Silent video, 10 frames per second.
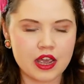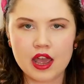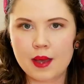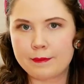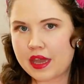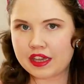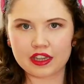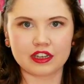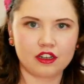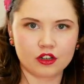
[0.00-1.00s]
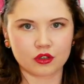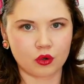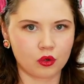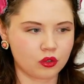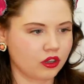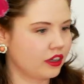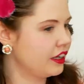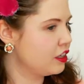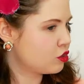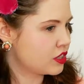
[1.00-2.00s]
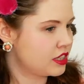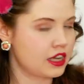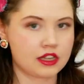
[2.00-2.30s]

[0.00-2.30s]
making it look all interesting